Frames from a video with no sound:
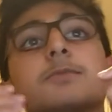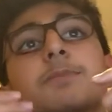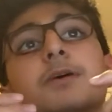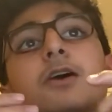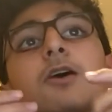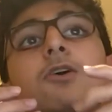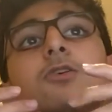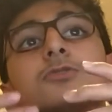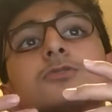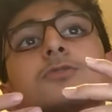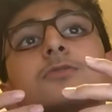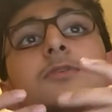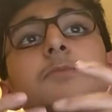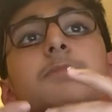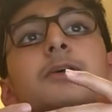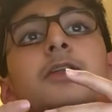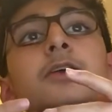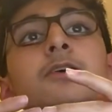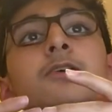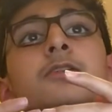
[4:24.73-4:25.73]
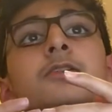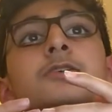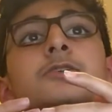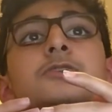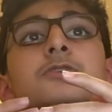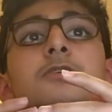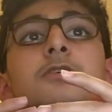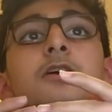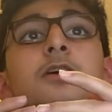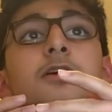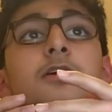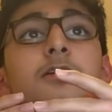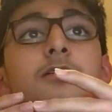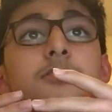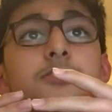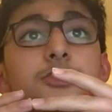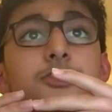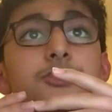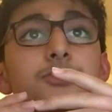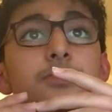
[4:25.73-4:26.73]
also depending on their
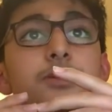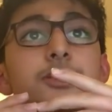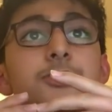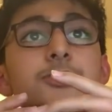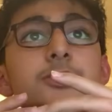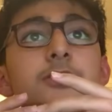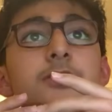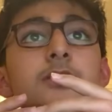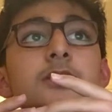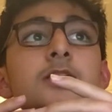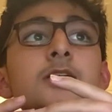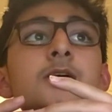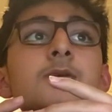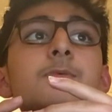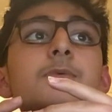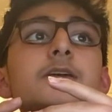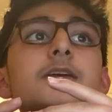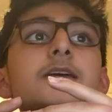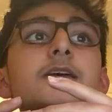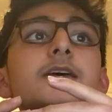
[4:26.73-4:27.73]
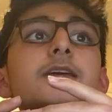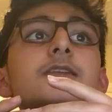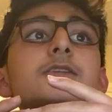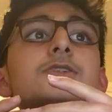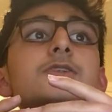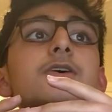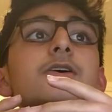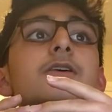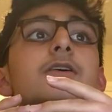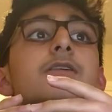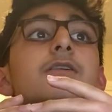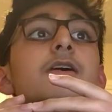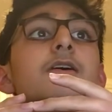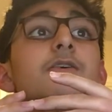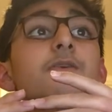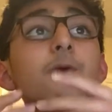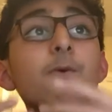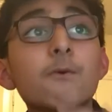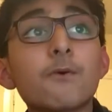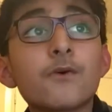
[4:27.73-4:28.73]
situation. We can start
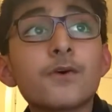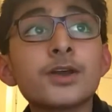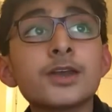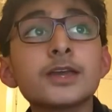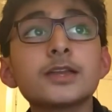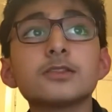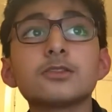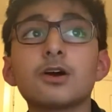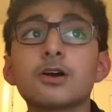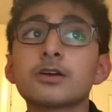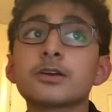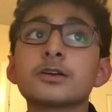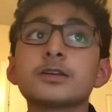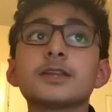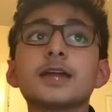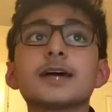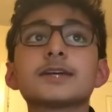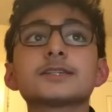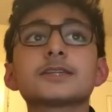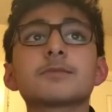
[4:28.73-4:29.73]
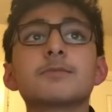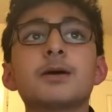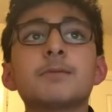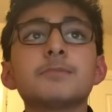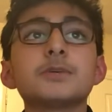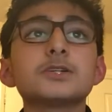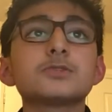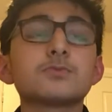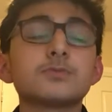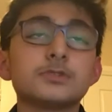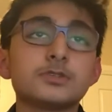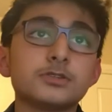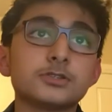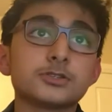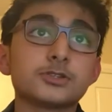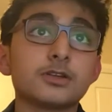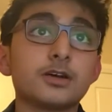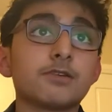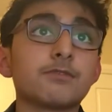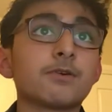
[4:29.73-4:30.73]
rewarding longer lasting members
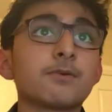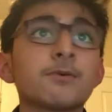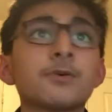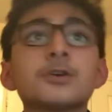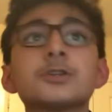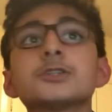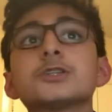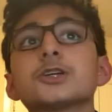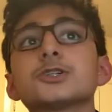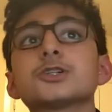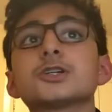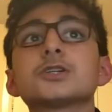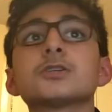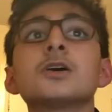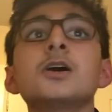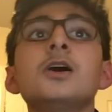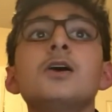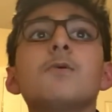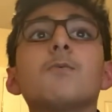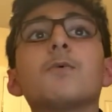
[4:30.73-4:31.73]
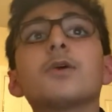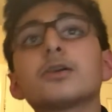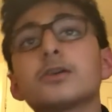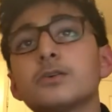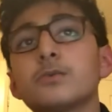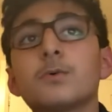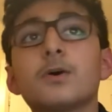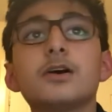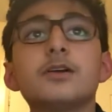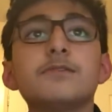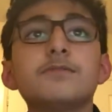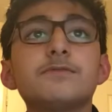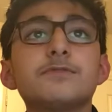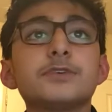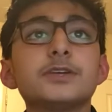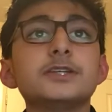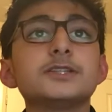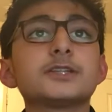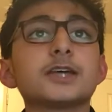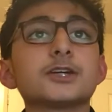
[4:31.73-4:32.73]
with rewards such as one-on-one
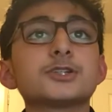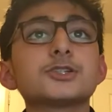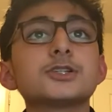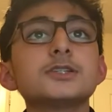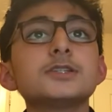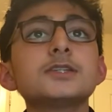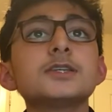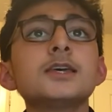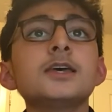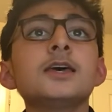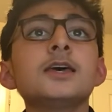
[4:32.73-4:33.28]
free sessions,